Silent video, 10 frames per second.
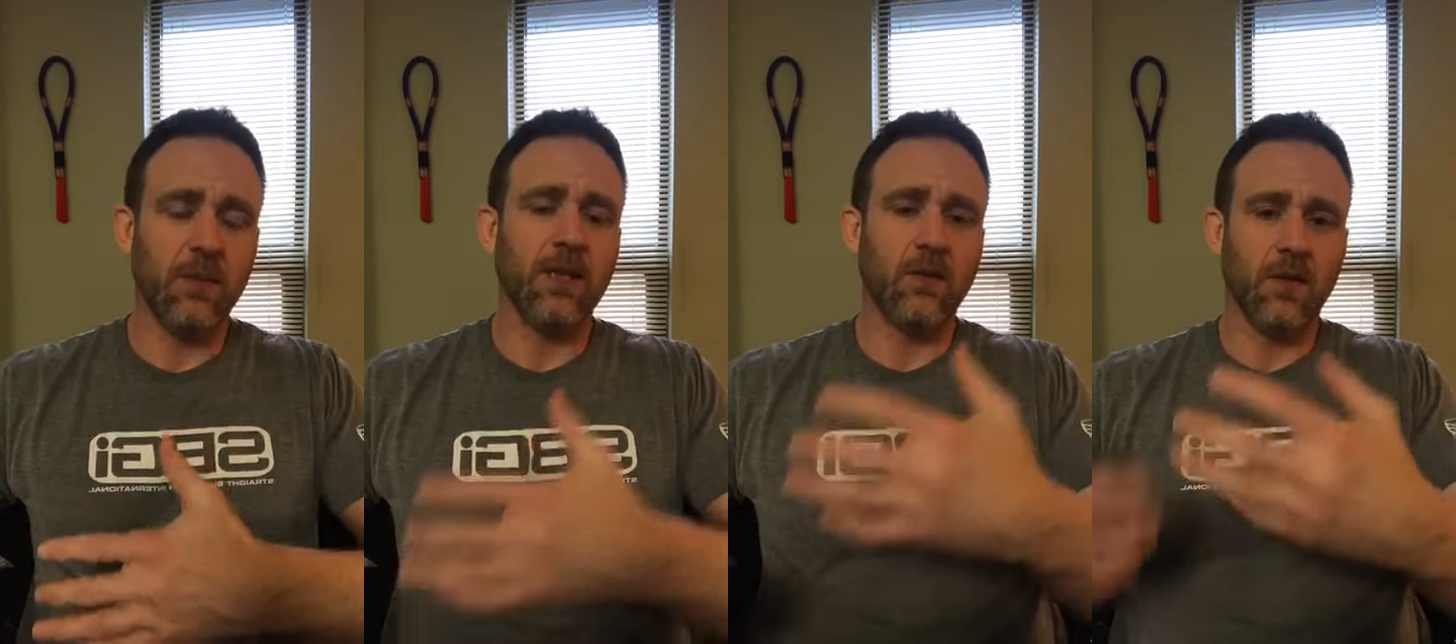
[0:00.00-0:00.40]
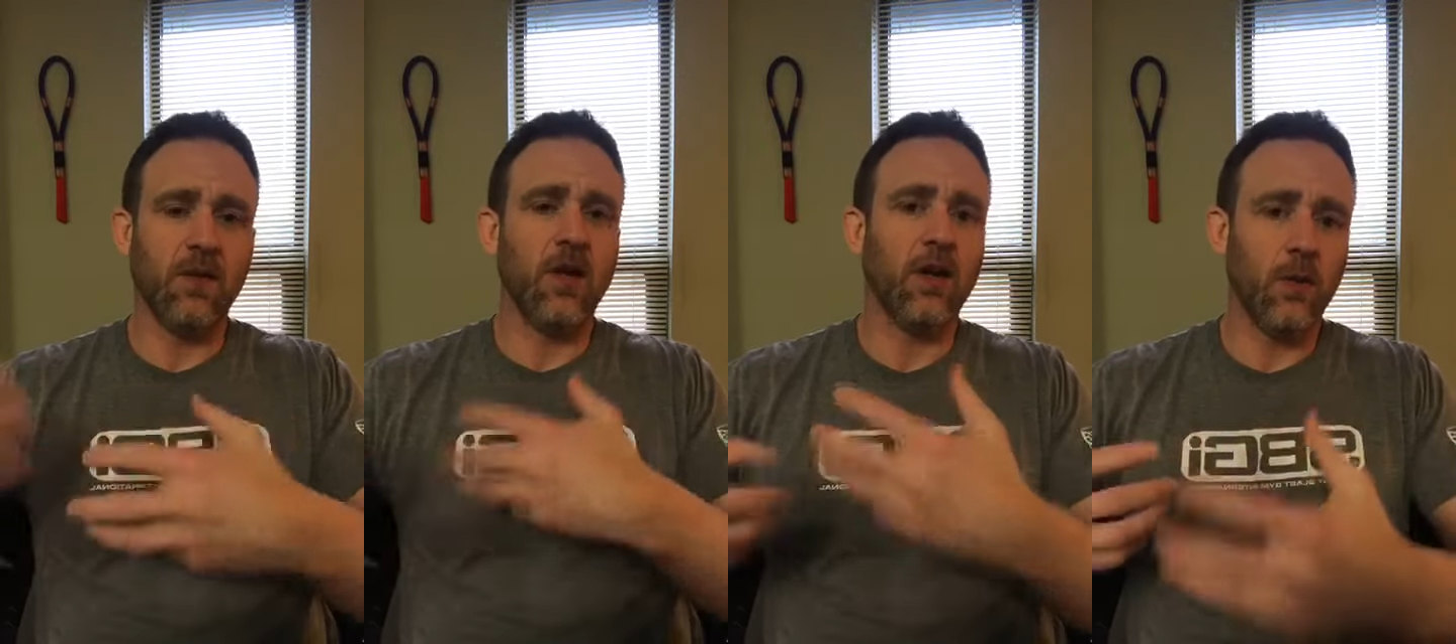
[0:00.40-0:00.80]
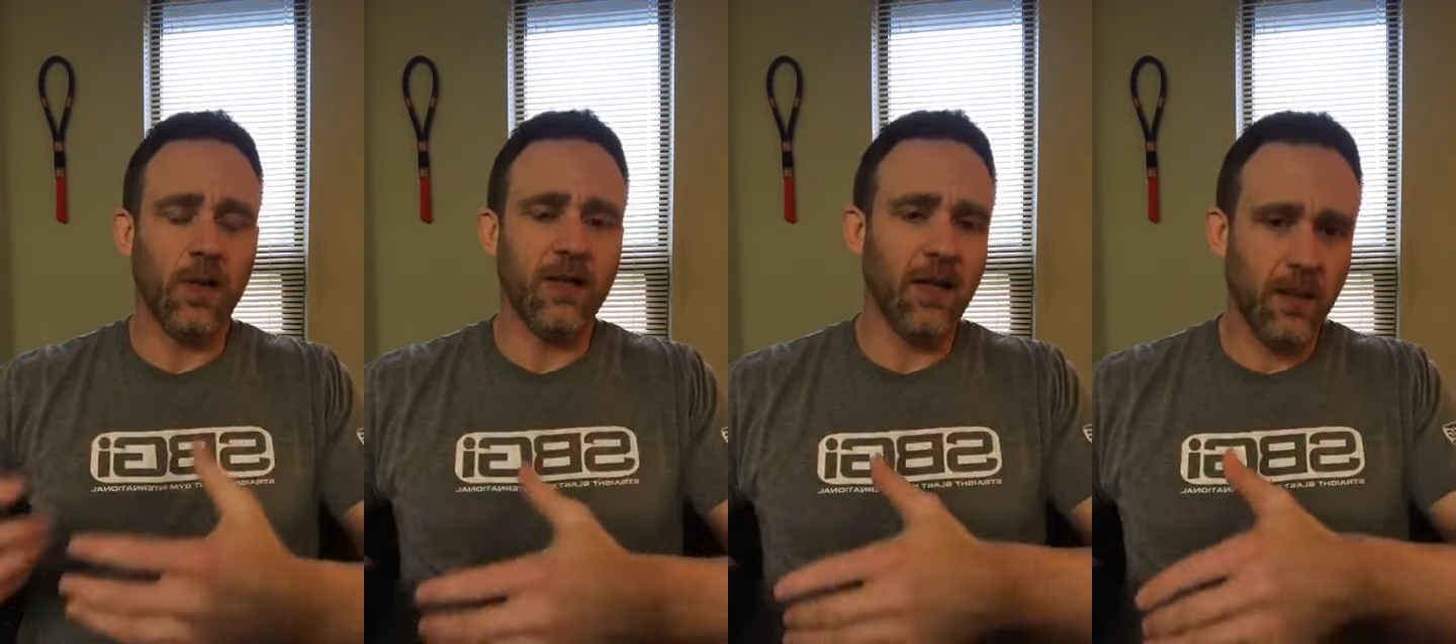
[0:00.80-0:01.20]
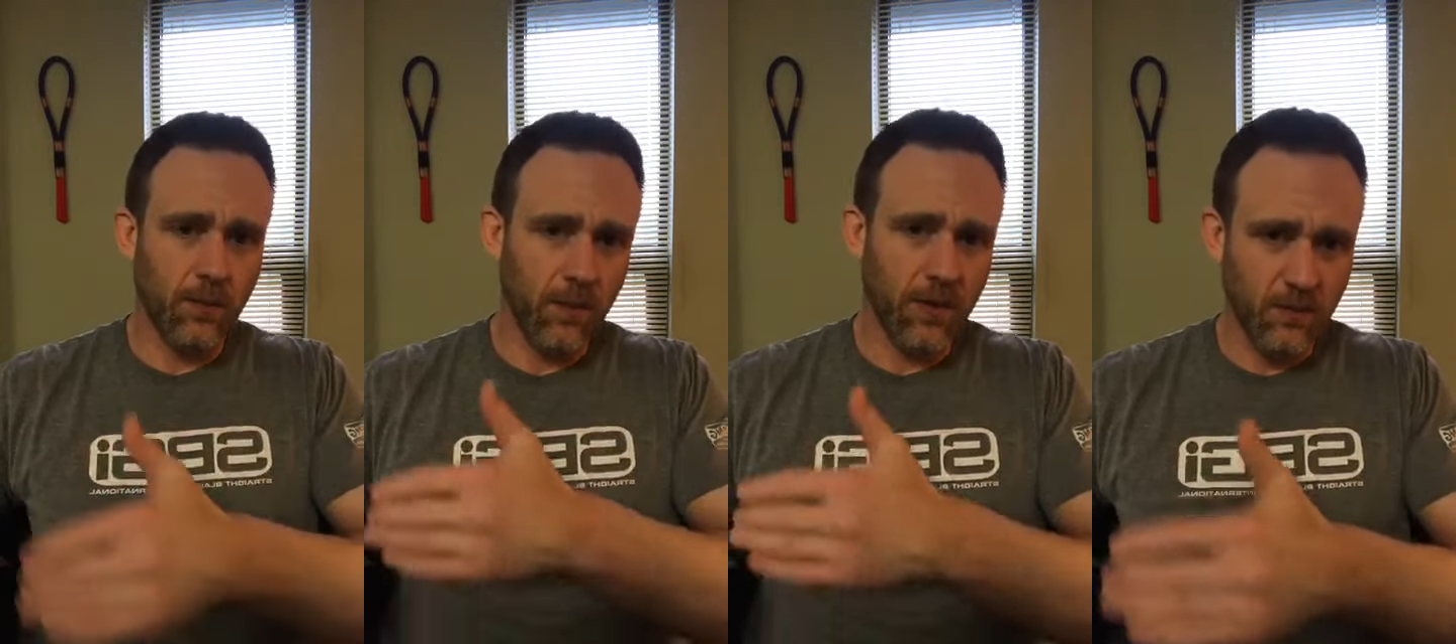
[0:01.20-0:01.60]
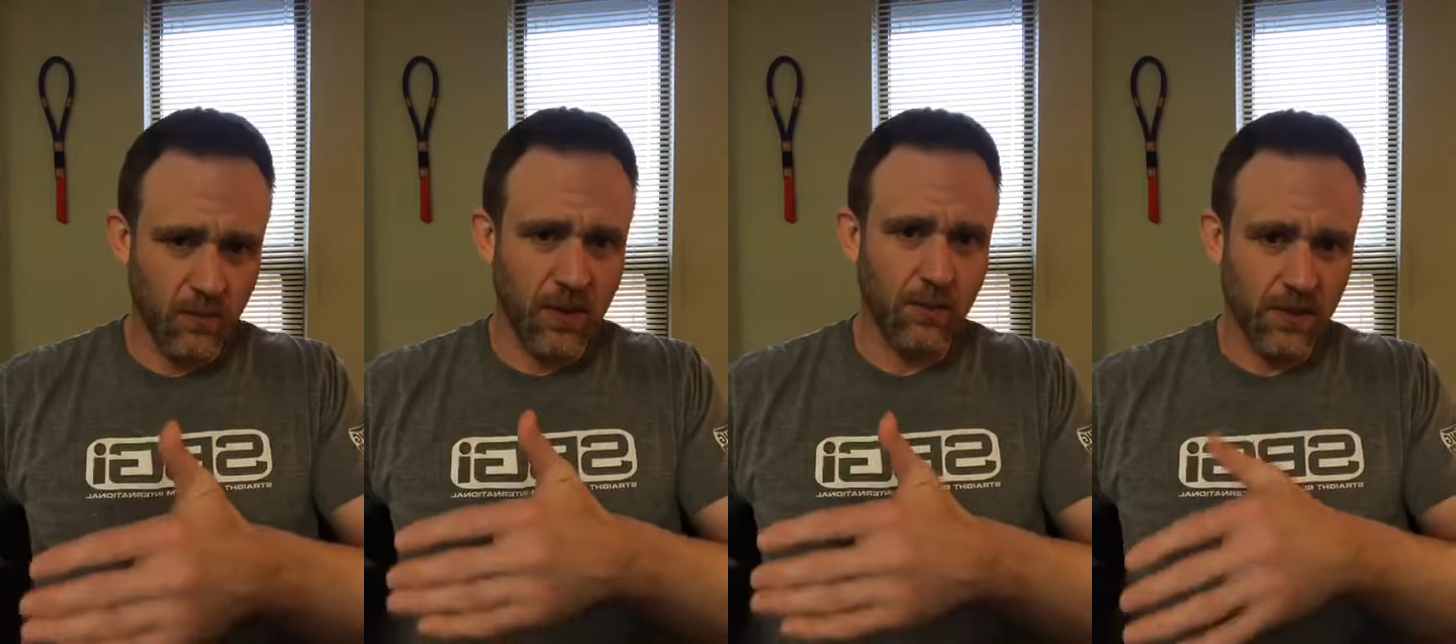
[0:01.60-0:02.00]
Meaning you're not already tied up, but
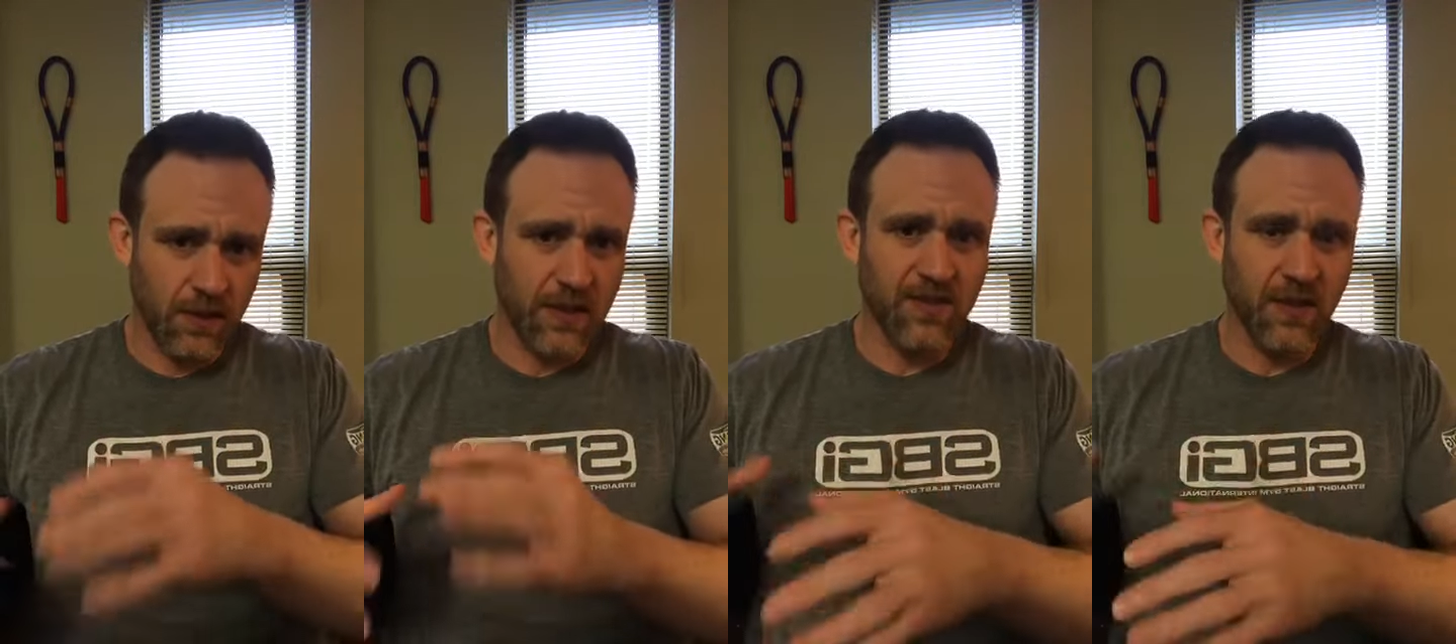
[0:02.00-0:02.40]
being able to